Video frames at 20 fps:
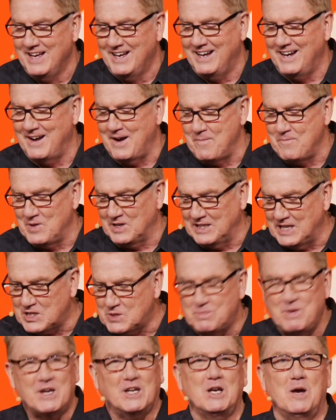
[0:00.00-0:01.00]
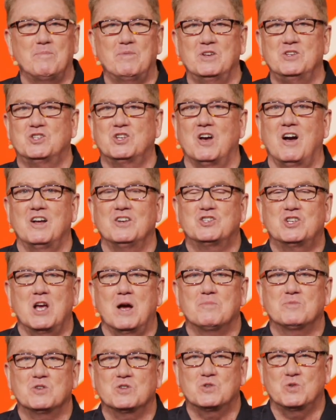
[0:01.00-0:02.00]
But let's pick up in John
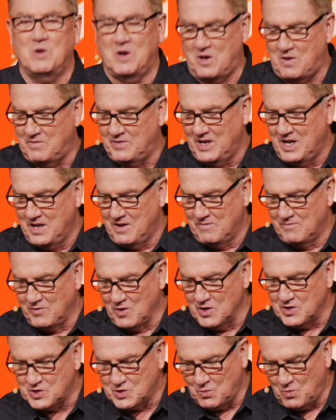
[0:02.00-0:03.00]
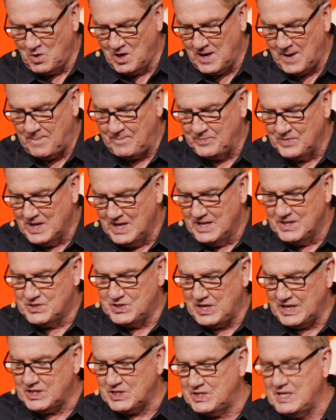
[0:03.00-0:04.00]
chapter 12, verse 1.
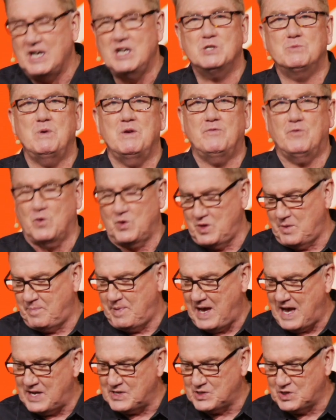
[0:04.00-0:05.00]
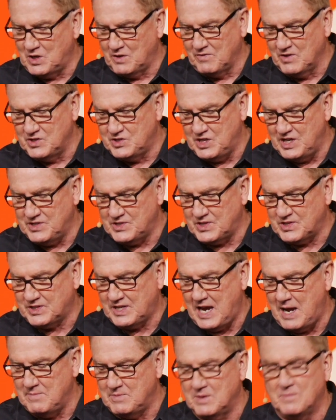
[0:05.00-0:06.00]
6 days before the Passover, Jesus
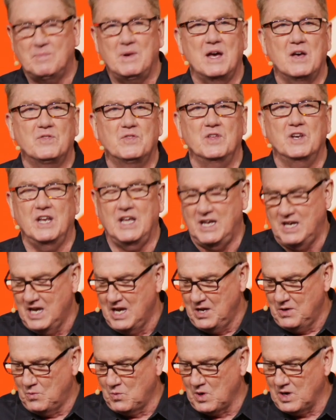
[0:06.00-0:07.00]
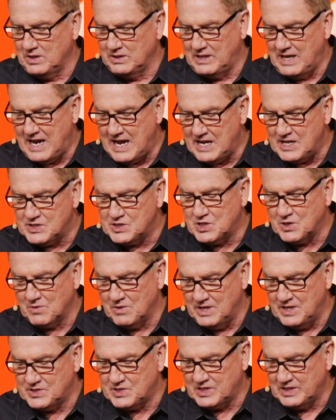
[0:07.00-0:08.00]
came to Bethany where
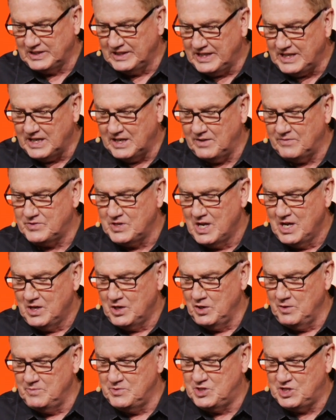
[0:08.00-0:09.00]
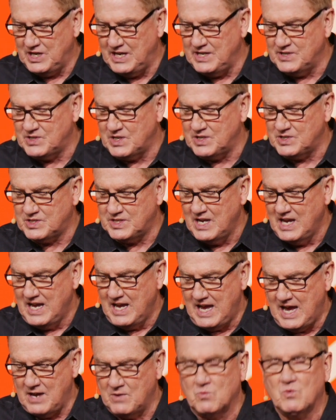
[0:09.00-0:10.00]
Lazarus lived, whom Jesus
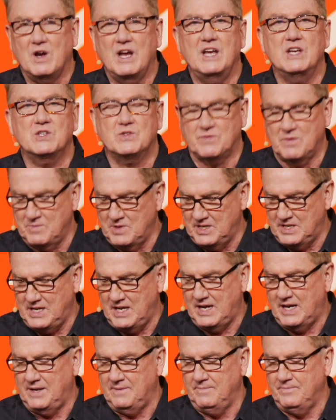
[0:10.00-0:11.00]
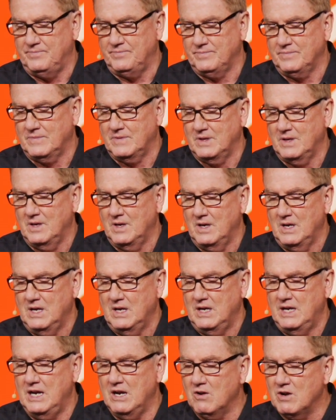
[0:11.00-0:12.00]
had raised from the dead.
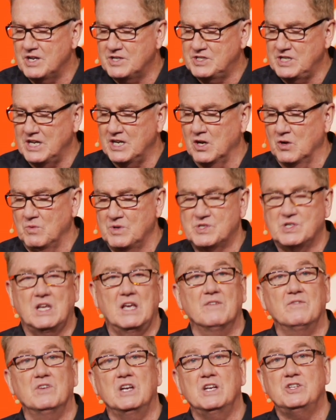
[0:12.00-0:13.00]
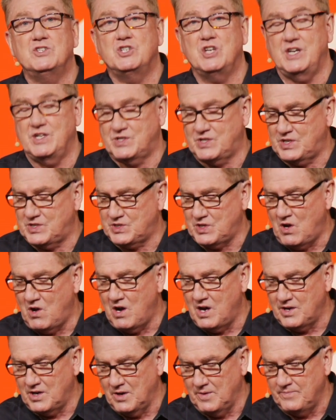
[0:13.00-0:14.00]
Here a dinner was given in Jesus'
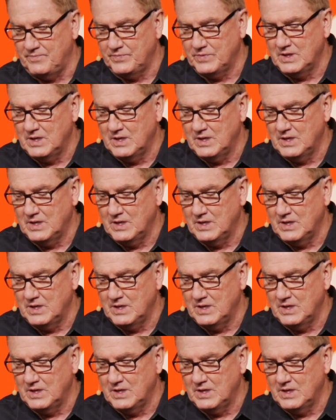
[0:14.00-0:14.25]
honor.